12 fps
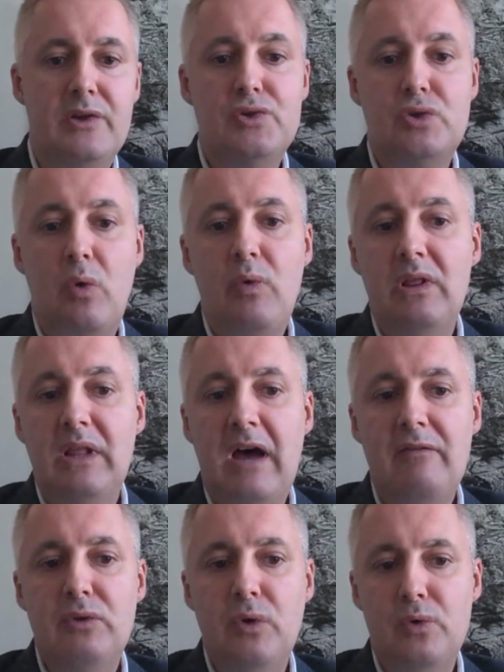So we
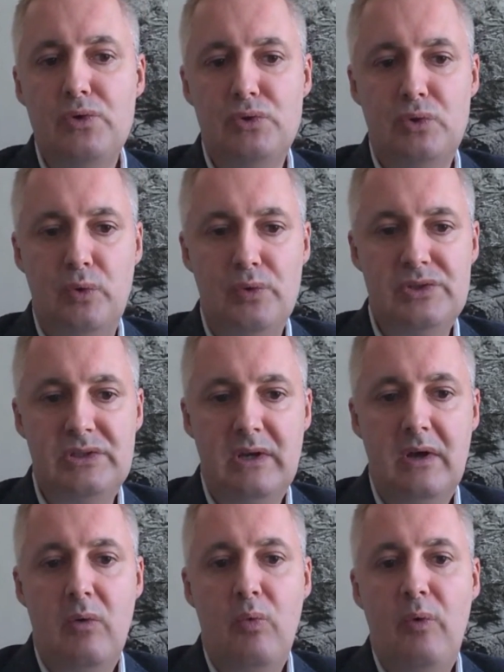love those tools
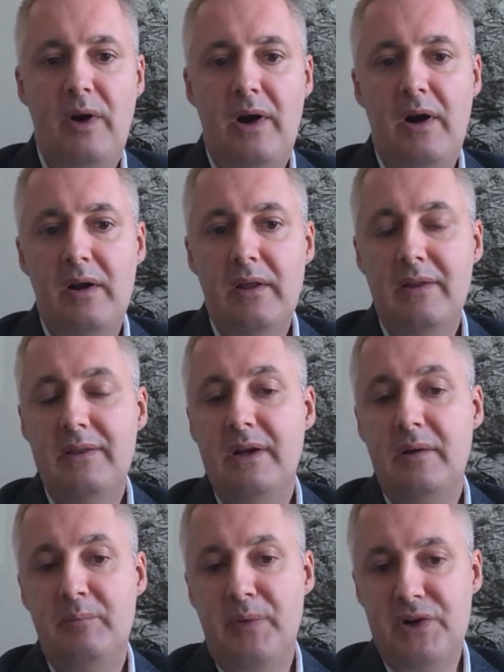where
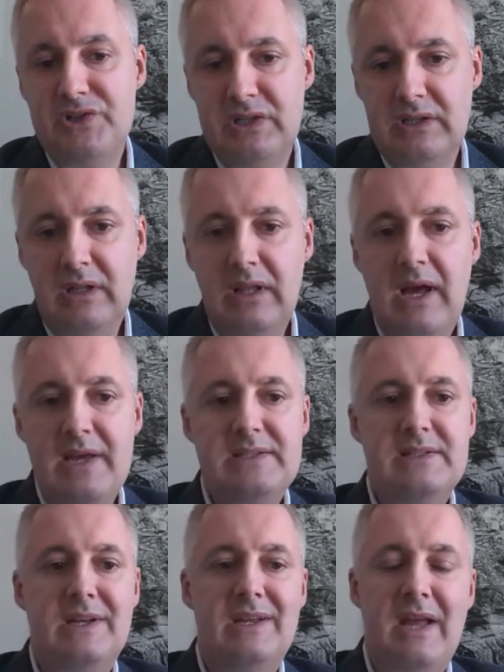they're
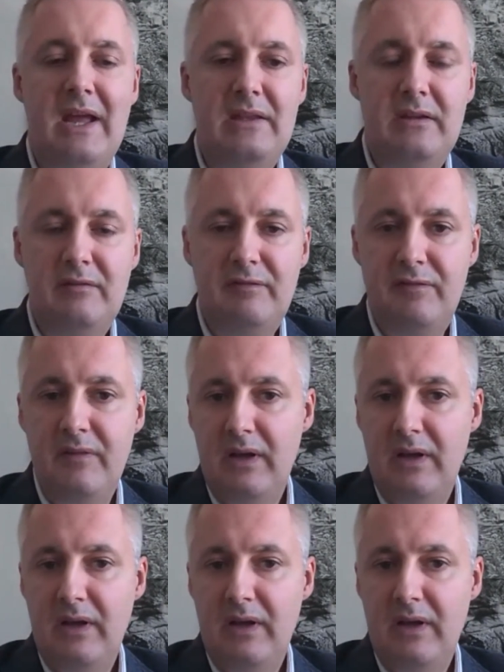personalized, creative,